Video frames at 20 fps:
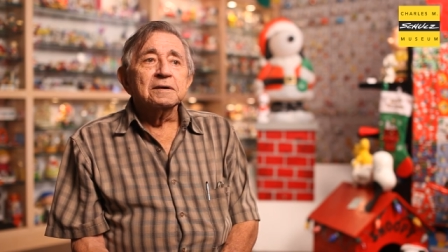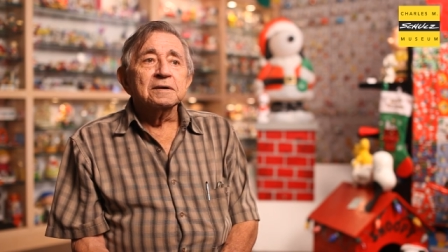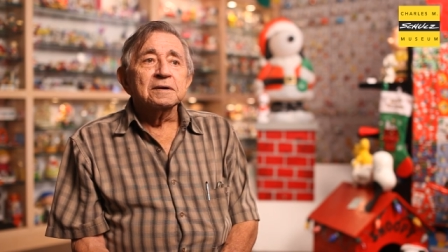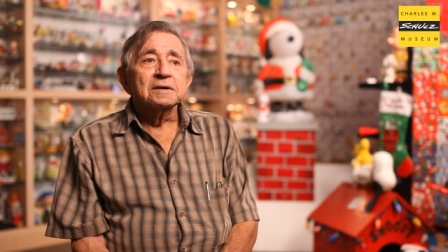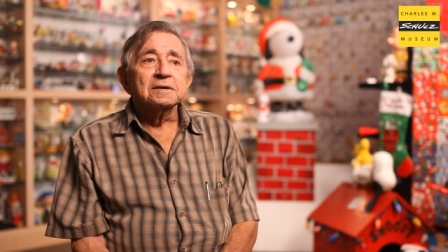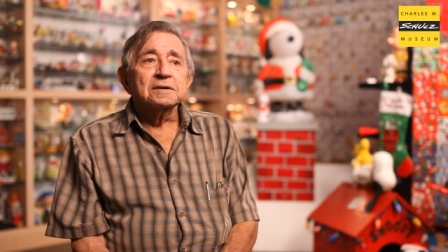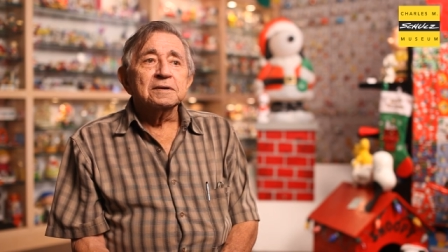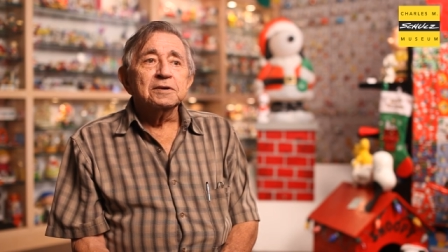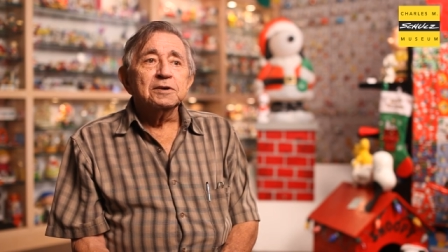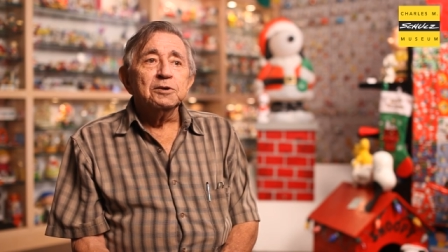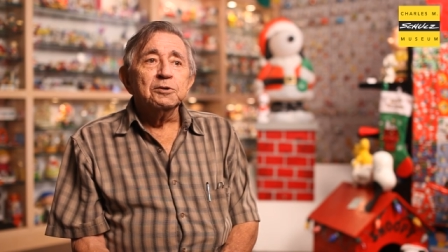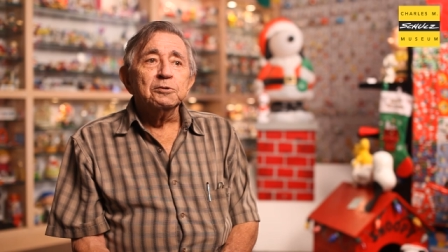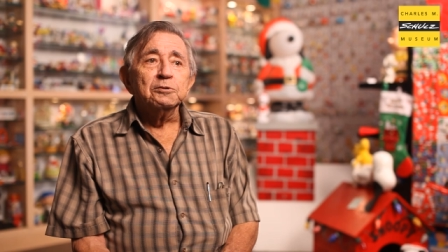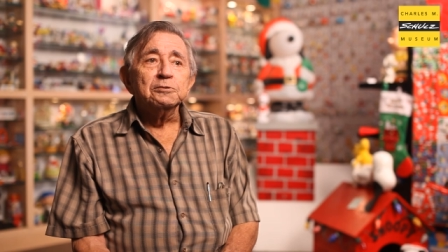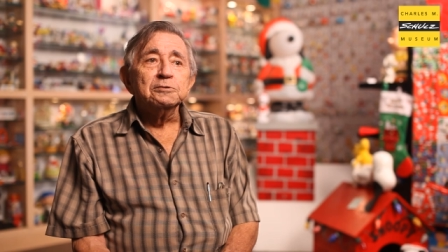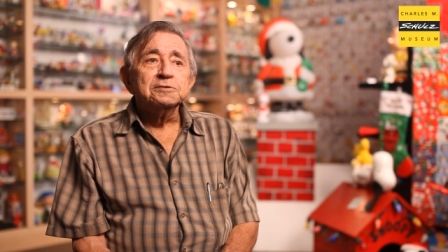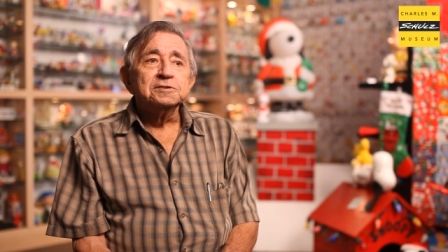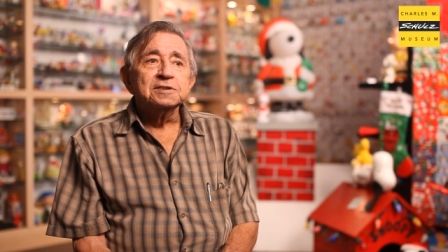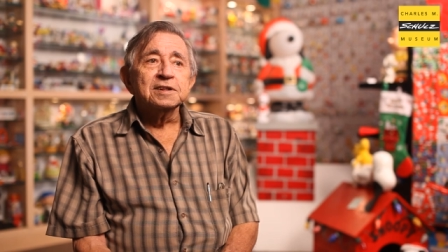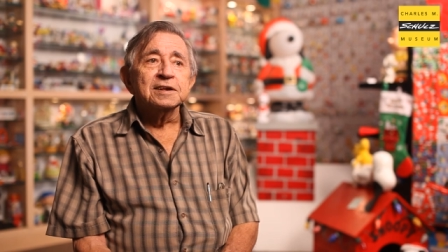uh,
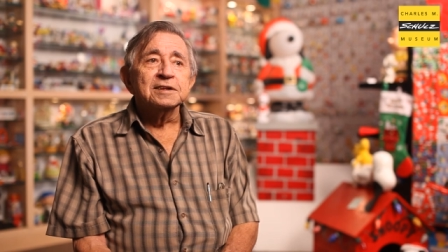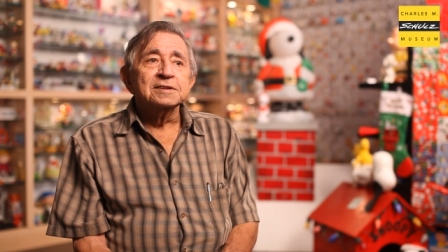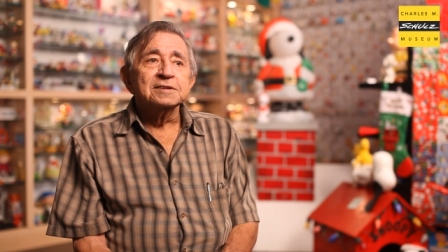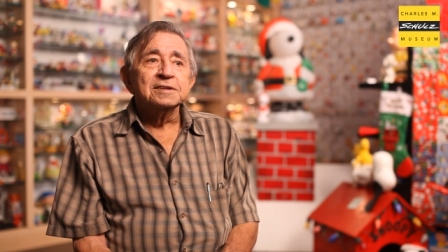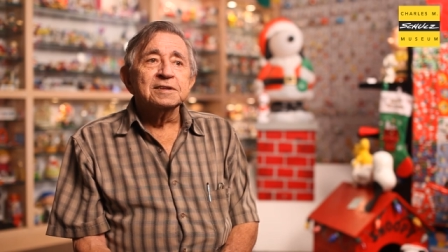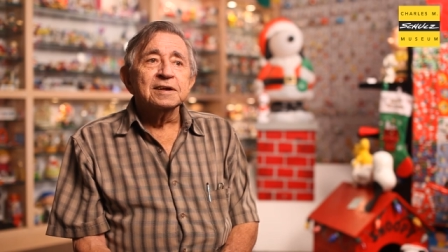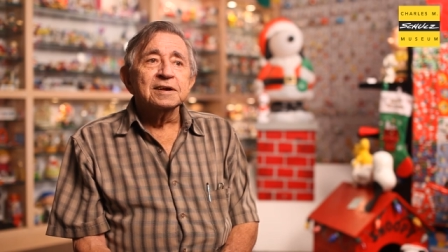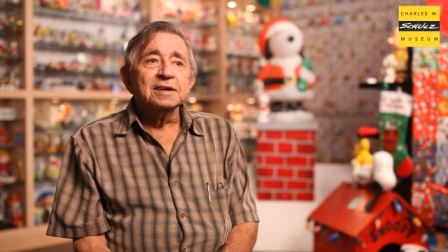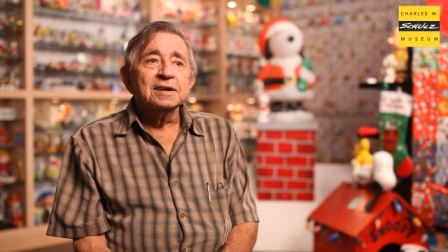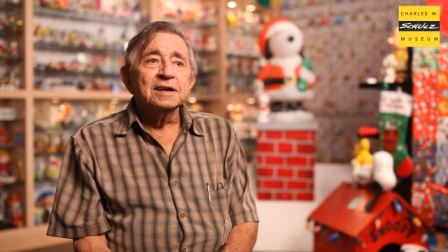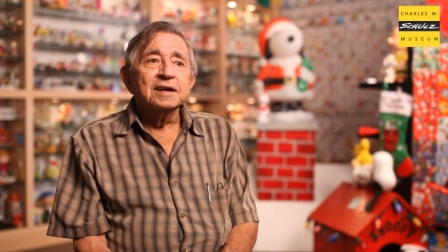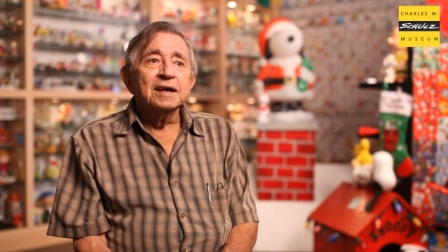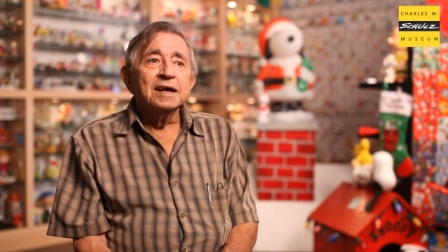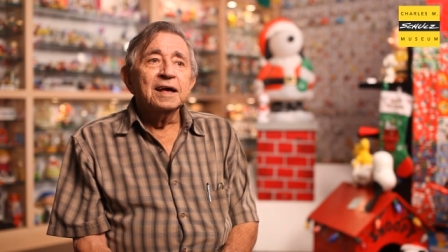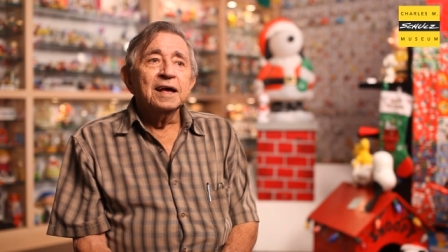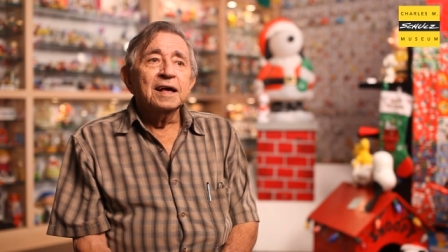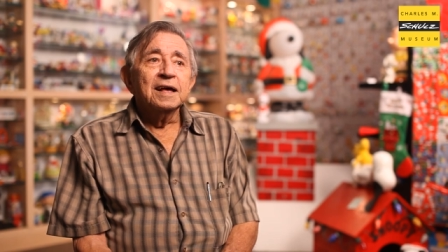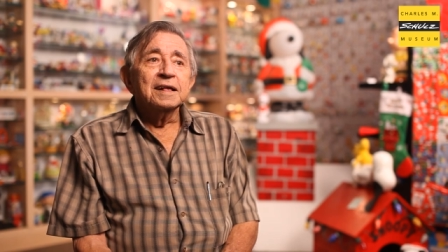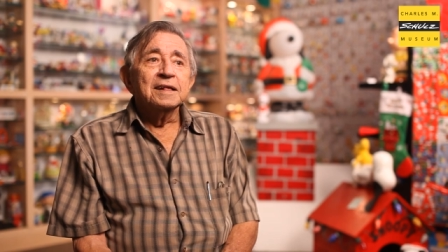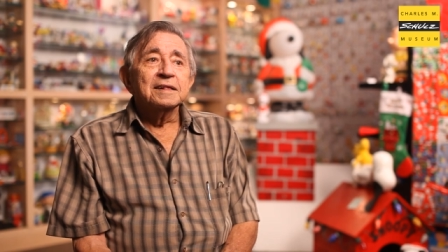used, and uh,
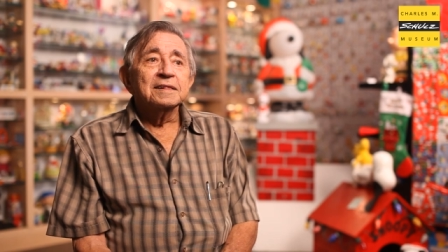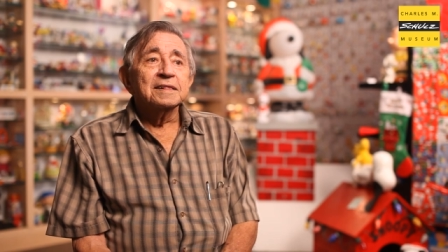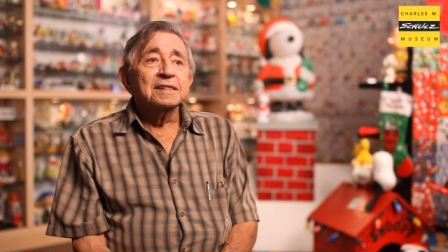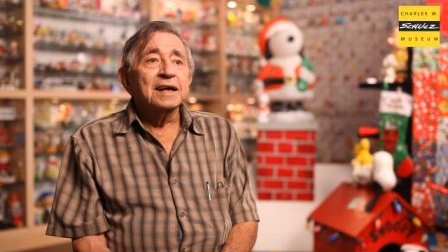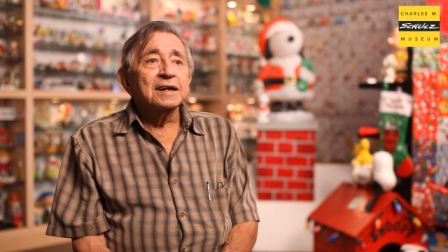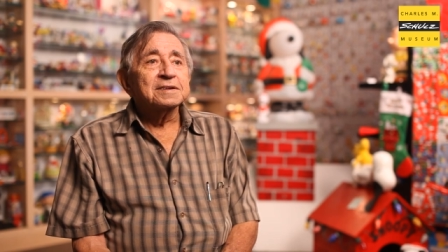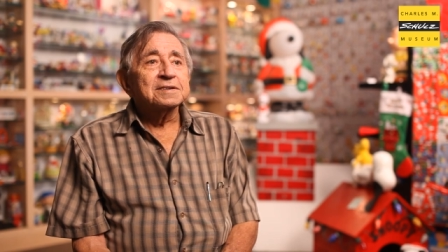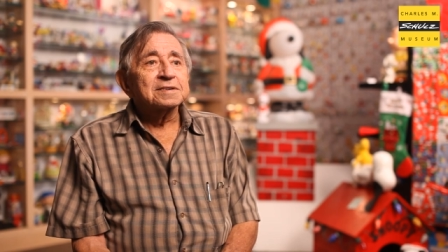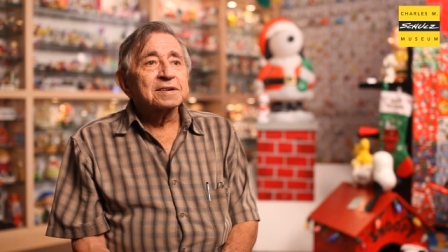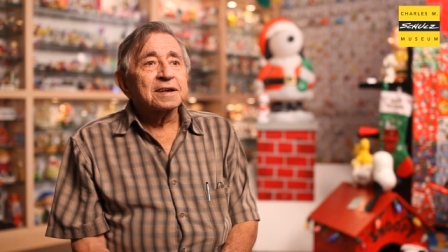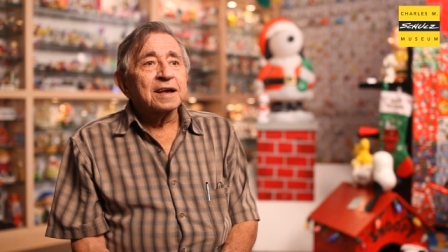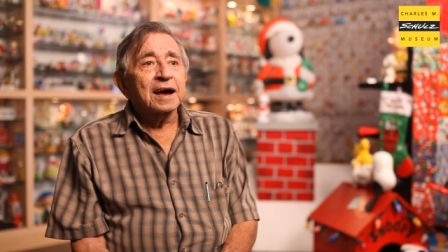that's